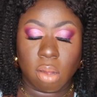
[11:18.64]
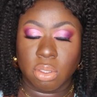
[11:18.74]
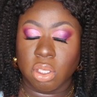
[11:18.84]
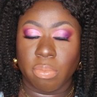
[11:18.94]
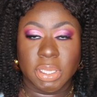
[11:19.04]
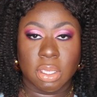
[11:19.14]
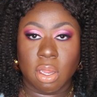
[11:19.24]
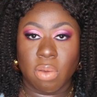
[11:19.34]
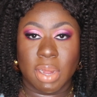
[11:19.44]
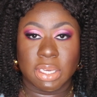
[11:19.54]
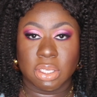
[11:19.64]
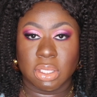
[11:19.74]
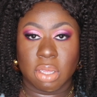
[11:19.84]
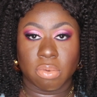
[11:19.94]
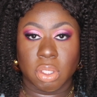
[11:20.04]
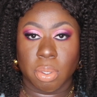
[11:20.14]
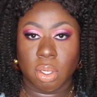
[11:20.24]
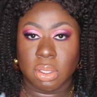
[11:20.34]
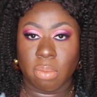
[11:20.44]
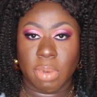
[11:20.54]
So basically what I just did was put
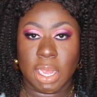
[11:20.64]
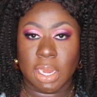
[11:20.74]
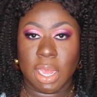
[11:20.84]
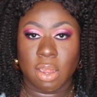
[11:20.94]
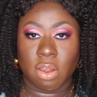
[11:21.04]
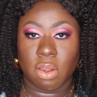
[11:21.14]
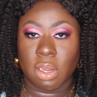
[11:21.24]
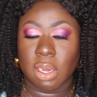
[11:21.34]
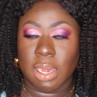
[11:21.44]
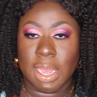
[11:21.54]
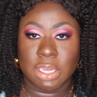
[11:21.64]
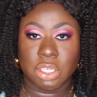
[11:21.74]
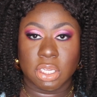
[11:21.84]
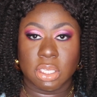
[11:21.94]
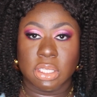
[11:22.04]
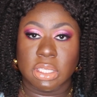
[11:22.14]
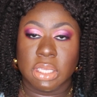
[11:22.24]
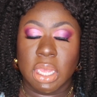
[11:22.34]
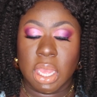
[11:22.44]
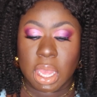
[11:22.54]
on some black liner,
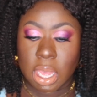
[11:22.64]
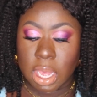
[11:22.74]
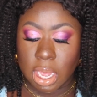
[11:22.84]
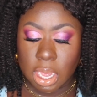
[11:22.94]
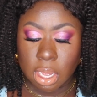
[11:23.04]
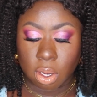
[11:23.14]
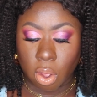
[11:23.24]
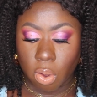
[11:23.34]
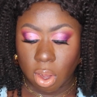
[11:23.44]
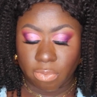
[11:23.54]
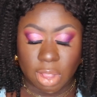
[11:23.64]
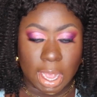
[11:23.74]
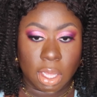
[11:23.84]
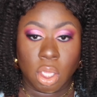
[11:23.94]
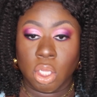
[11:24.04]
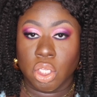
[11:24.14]
lashes, and all of that.